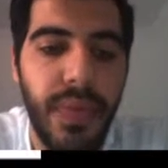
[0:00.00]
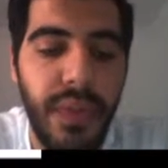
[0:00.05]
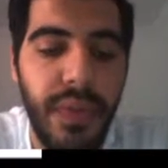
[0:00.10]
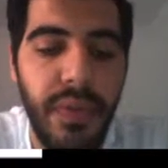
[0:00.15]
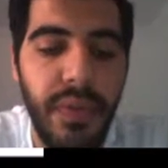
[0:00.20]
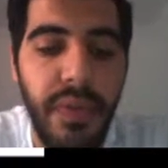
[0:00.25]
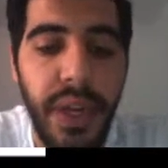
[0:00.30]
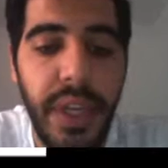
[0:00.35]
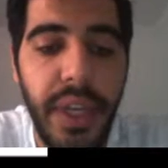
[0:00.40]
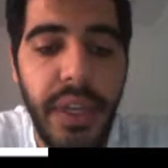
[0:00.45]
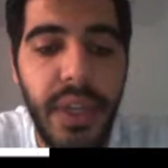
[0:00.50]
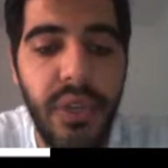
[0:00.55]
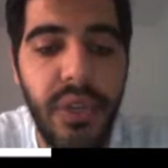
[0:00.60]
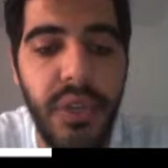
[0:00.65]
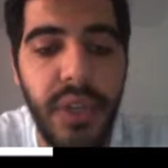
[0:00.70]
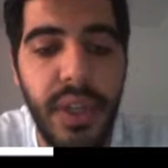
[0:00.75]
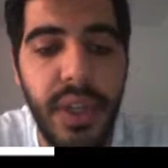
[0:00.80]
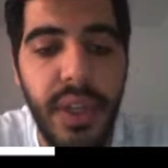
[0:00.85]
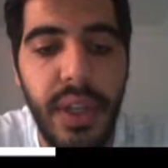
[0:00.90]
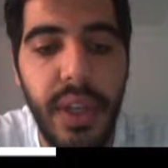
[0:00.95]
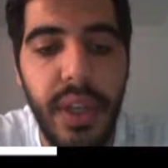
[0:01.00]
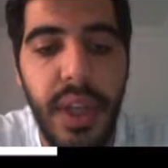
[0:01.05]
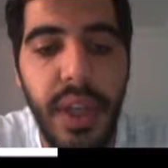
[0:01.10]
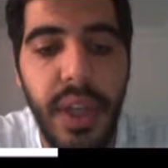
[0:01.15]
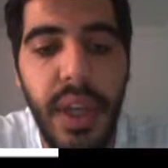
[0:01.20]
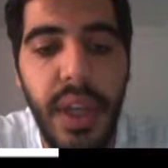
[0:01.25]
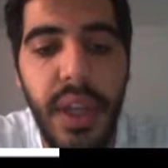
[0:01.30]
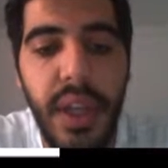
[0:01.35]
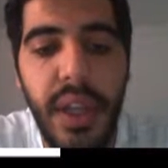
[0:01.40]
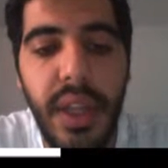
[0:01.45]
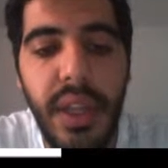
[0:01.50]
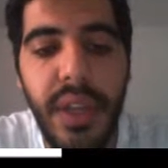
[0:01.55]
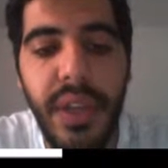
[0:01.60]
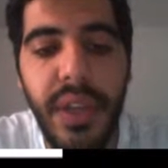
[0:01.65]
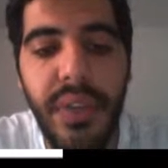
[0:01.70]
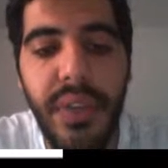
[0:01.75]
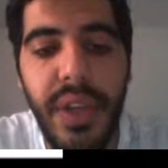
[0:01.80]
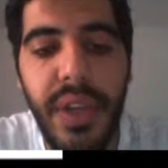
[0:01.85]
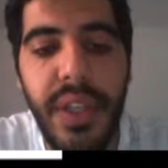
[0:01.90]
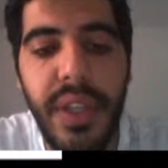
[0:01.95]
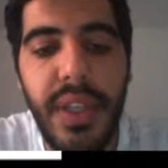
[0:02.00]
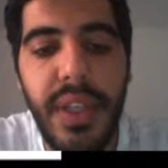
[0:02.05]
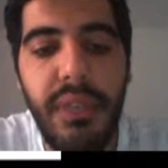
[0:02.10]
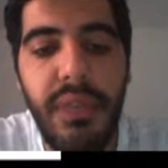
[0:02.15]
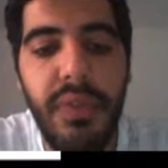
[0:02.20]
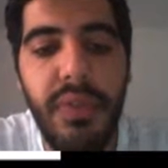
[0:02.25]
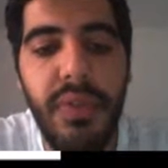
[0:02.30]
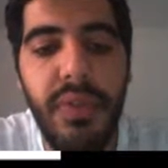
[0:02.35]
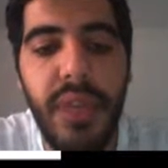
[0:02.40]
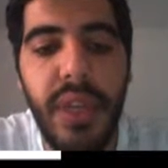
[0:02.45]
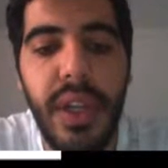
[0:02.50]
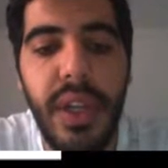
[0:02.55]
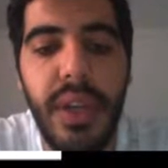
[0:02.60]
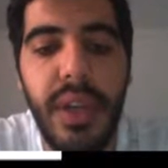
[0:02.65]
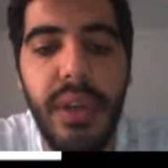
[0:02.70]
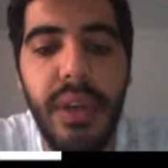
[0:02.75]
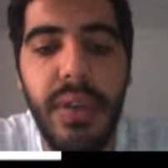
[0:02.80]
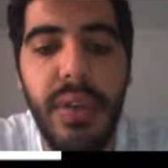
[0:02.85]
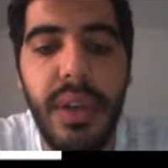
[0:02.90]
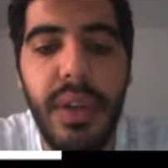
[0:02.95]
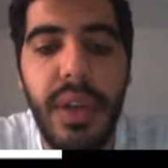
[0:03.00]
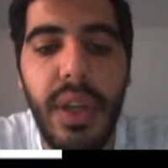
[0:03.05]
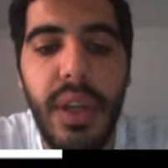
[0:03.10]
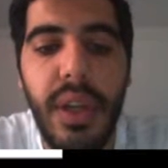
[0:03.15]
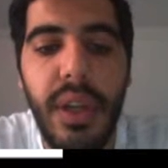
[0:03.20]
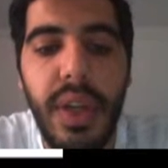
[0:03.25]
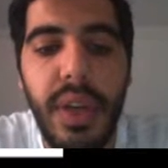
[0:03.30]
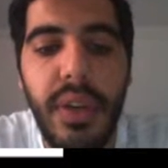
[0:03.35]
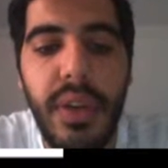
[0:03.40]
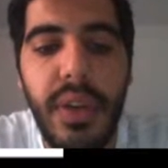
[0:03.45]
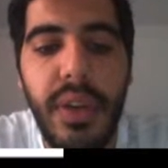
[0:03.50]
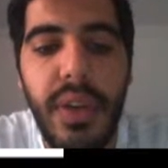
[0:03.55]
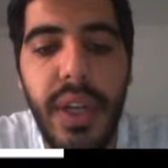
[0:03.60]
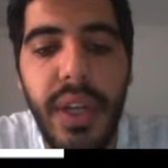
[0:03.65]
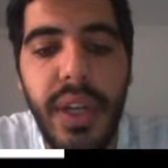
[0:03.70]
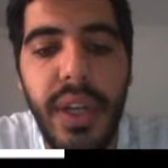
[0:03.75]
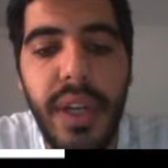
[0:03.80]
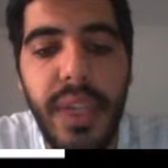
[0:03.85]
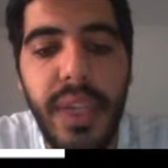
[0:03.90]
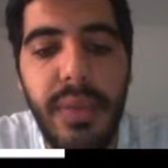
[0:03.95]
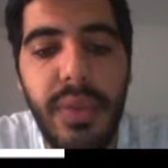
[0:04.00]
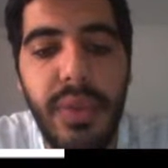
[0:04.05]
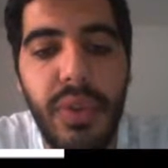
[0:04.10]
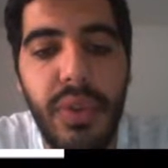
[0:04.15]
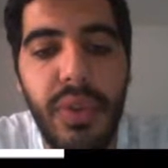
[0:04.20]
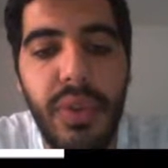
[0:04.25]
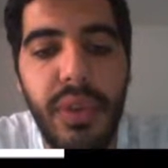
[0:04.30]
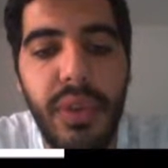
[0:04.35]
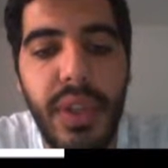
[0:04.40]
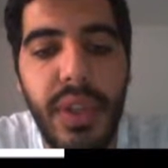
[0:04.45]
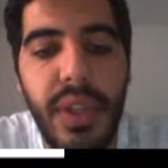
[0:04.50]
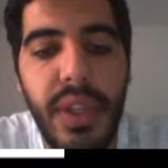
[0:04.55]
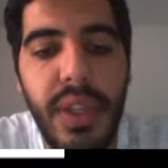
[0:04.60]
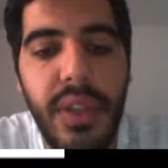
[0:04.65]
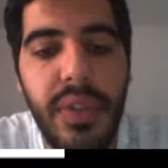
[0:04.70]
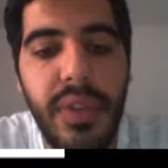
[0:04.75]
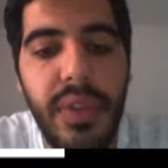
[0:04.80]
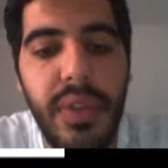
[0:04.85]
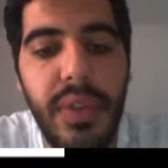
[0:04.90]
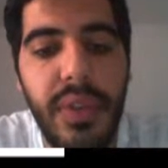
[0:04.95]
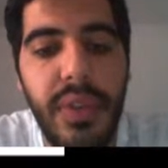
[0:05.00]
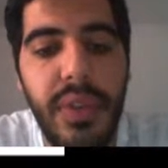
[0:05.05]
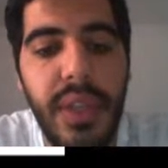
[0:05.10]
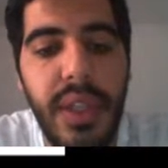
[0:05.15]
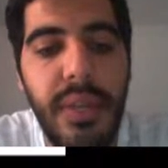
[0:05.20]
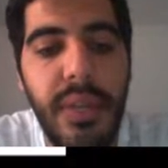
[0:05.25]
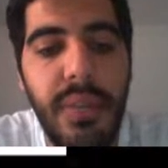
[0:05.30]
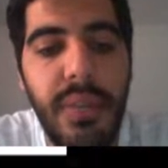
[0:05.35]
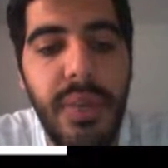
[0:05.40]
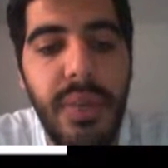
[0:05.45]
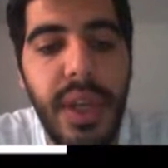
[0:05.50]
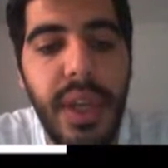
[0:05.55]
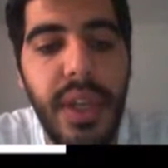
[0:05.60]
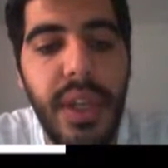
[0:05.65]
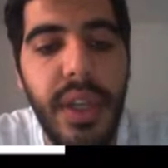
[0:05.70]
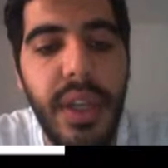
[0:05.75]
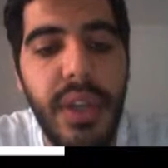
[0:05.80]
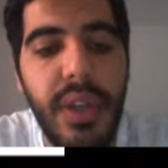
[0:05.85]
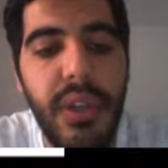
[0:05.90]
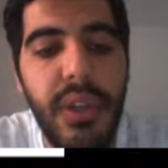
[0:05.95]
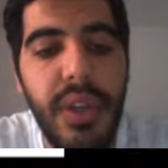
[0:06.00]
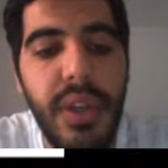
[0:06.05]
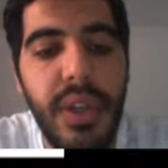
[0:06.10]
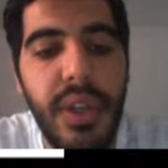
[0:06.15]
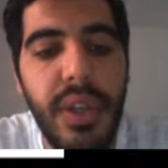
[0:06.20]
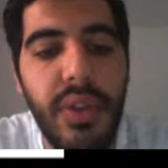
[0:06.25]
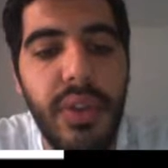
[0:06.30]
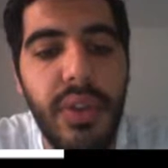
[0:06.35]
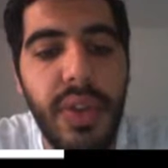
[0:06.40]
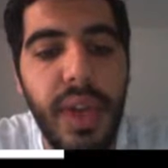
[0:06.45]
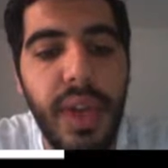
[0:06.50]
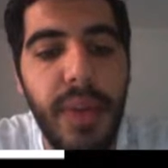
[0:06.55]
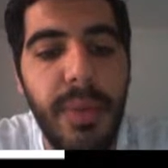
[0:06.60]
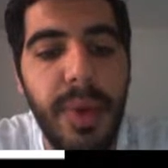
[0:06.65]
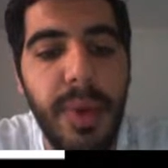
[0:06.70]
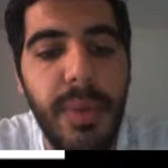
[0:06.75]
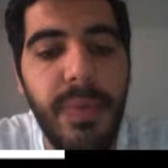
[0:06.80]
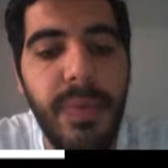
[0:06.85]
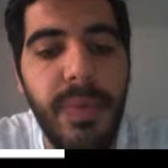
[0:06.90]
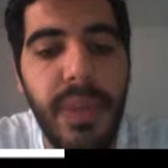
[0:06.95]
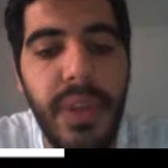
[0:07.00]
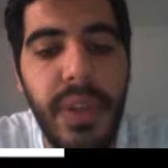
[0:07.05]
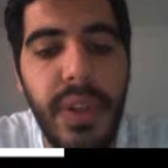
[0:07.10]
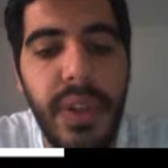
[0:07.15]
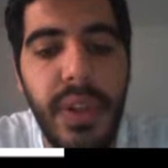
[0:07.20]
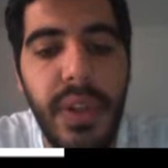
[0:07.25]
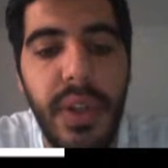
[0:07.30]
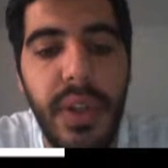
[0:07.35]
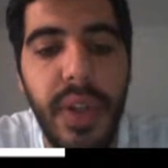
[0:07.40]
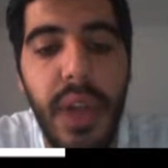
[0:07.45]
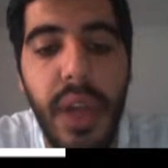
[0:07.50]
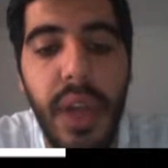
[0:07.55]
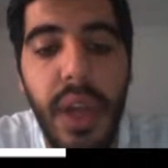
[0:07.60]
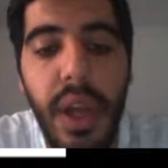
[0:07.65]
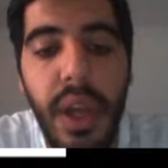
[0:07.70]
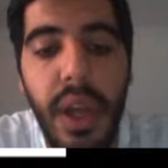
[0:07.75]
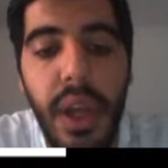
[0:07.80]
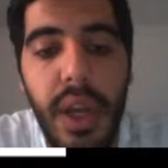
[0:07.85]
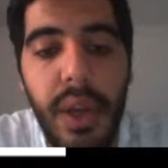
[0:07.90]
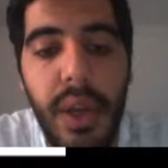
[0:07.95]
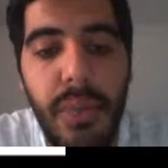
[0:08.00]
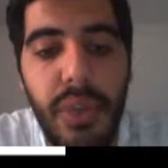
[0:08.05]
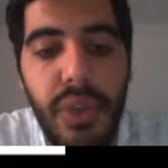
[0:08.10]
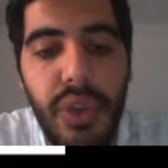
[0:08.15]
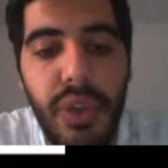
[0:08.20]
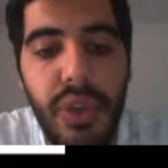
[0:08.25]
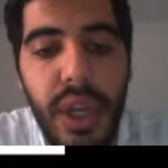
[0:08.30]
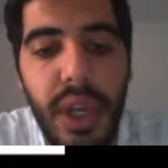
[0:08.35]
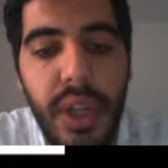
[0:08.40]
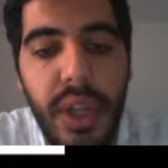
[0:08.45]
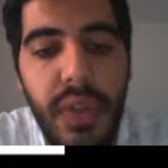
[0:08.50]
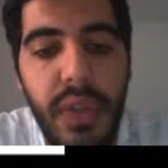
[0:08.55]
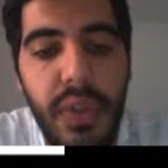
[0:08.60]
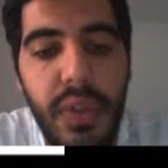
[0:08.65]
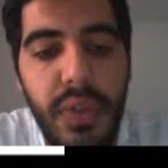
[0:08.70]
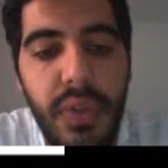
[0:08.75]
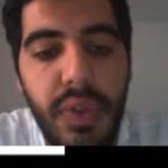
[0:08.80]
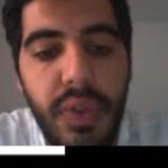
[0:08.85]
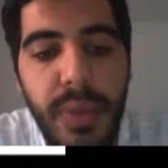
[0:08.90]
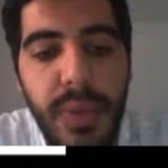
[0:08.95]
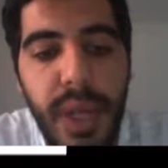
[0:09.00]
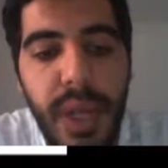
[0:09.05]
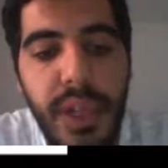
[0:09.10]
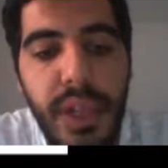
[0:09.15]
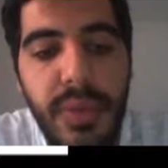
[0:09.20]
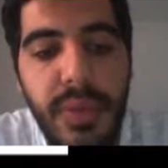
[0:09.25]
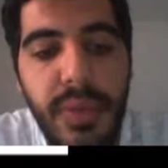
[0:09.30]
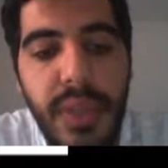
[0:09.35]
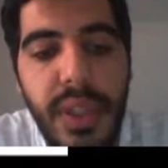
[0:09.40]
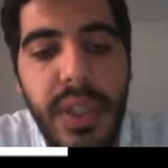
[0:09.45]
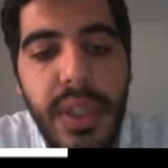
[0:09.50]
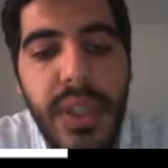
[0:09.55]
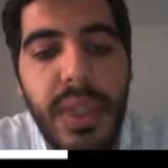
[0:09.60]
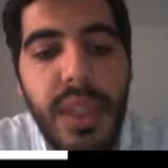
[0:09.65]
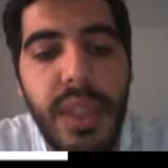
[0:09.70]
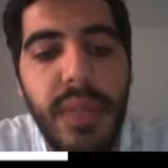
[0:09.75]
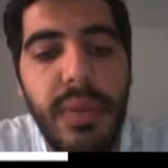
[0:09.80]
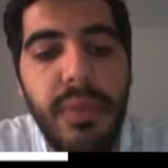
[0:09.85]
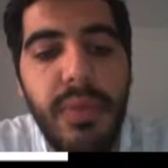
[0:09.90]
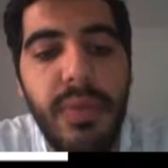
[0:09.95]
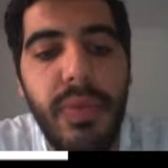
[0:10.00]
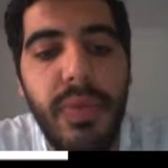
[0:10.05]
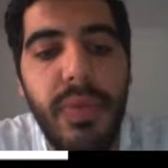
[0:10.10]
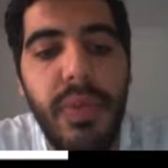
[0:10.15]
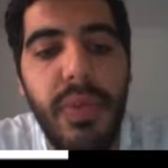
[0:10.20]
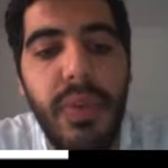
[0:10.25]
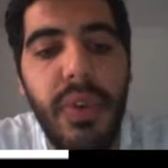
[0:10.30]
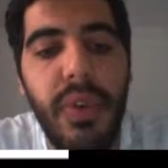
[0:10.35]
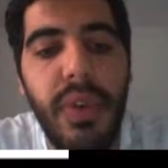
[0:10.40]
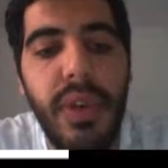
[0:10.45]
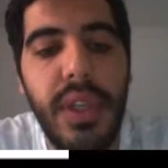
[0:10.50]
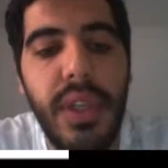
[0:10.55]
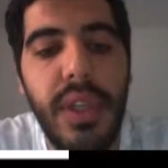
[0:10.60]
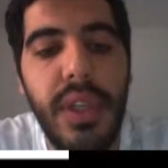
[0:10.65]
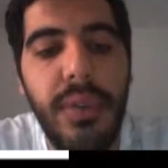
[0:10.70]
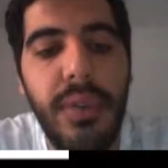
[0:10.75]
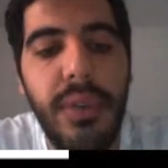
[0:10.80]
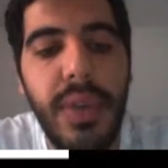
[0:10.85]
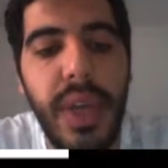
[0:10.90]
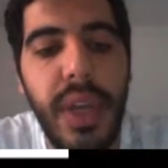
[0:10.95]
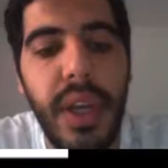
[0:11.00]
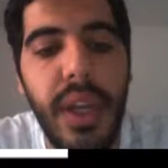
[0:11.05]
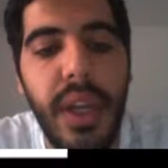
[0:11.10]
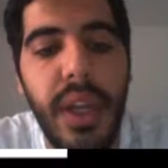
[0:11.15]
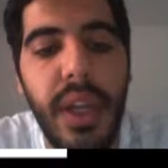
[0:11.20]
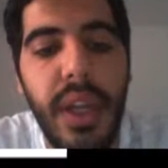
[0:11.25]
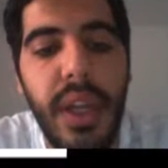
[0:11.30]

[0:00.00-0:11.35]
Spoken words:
Phase 3. This phase involved a reassessment of the needs of the TPA in order to come up with the appropriate knowledge management system for TPA.